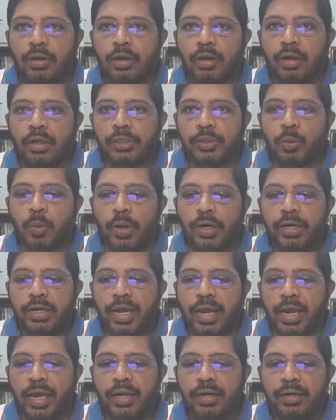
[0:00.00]
On the one
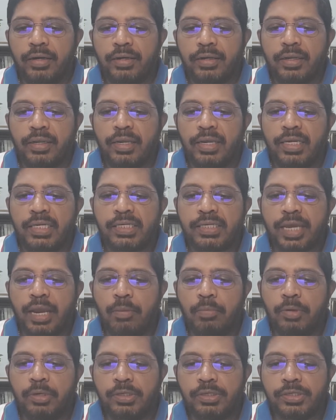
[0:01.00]
hand, he is
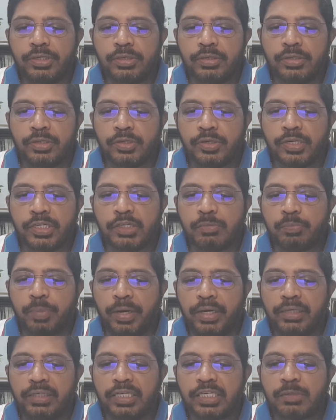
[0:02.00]
able to
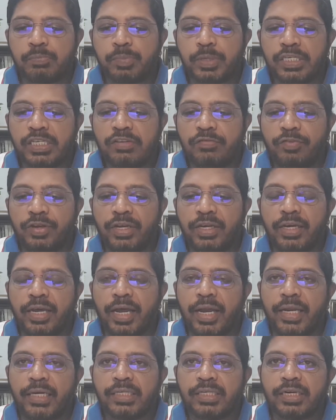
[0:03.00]
respect the specific
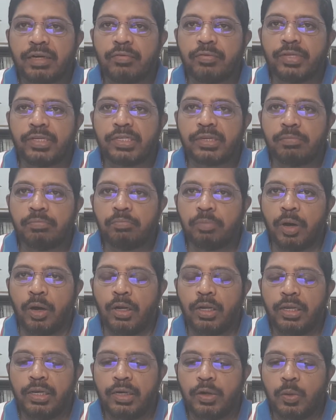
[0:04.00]
character of the
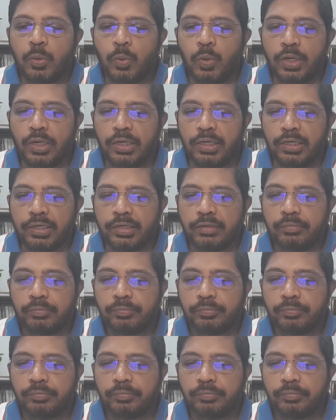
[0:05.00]
symbolic world.